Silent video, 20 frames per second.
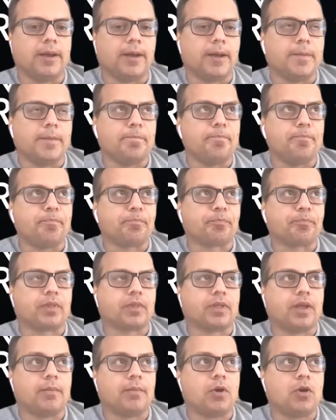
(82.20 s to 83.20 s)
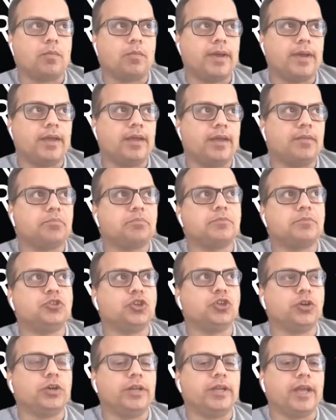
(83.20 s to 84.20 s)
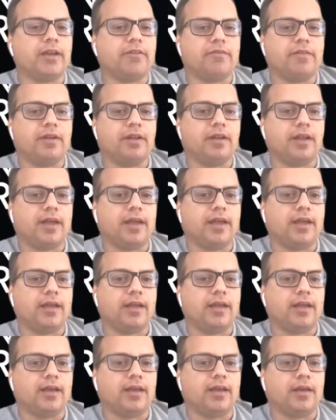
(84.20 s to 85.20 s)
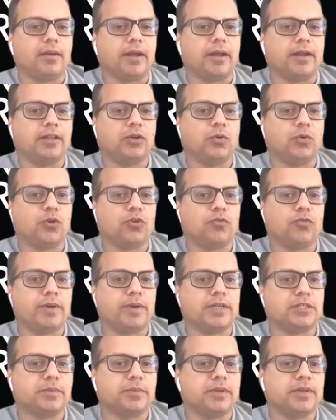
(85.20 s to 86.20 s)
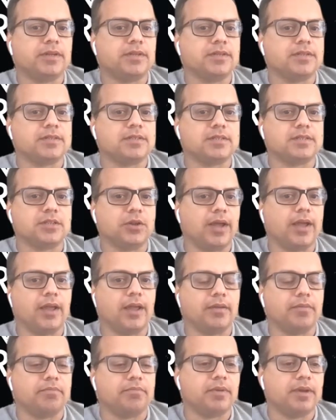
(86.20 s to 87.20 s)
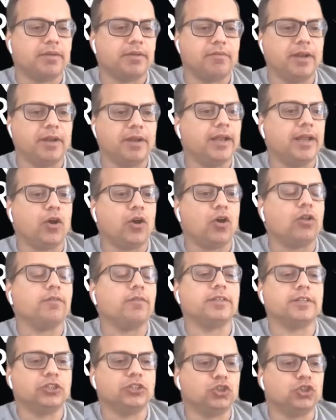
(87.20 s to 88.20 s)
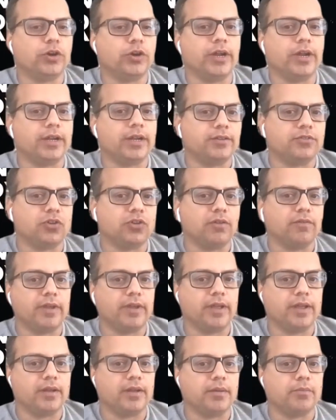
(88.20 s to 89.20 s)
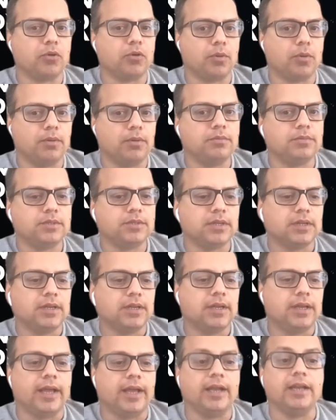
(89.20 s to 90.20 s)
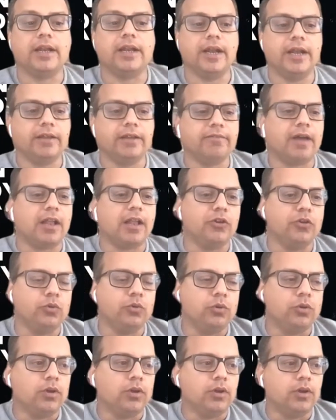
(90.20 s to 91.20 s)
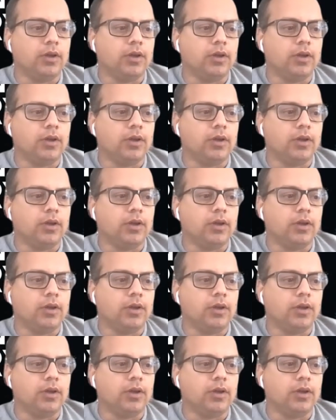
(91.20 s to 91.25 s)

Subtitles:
About my journey, I feel like at the core of my experience, I have really always enjoyed solving problems and creating value